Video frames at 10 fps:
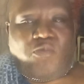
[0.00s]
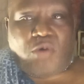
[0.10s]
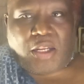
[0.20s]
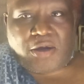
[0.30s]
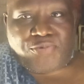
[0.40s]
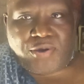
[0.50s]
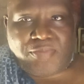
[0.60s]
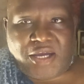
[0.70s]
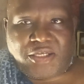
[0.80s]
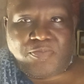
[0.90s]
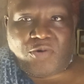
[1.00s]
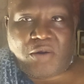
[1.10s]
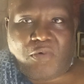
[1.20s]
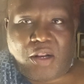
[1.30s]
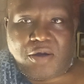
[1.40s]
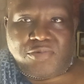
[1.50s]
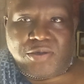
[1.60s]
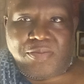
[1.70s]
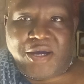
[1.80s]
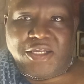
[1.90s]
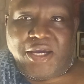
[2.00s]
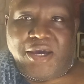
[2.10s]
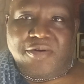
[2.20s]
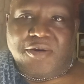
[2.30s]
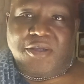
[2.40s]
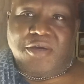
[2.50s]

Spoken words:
Welcome to my channel,